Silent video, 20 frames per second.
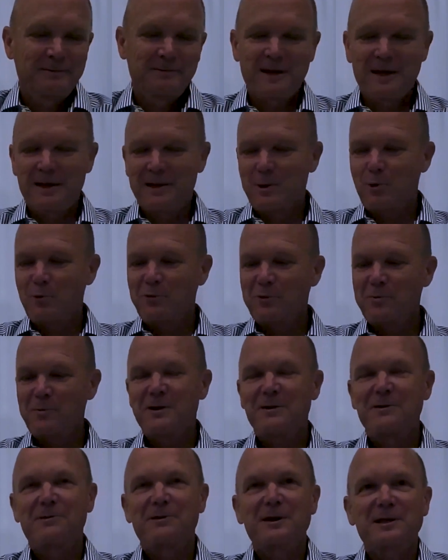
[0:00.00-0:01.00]
take over
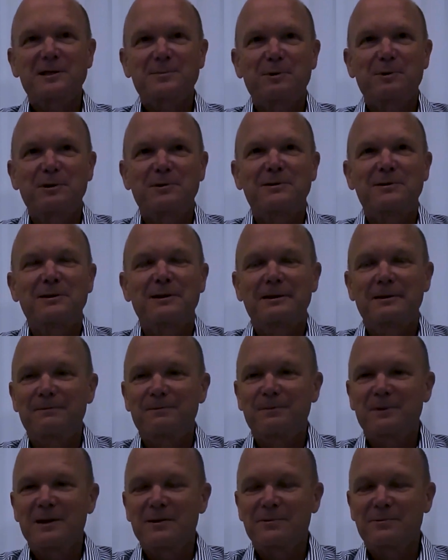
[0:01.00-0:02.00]
many things, but
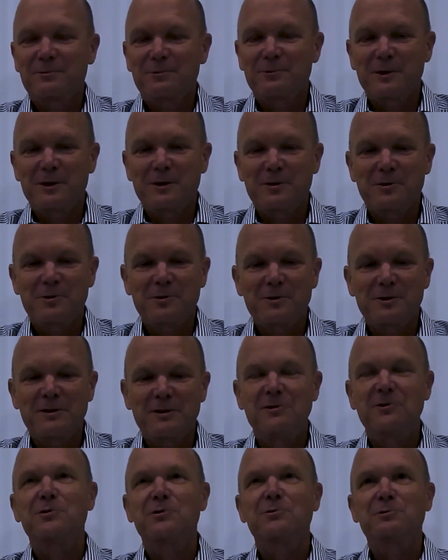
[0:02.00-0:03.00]
if we are good
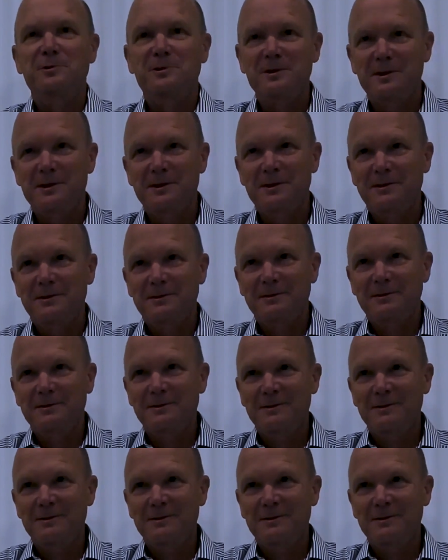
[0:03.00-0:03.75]
at using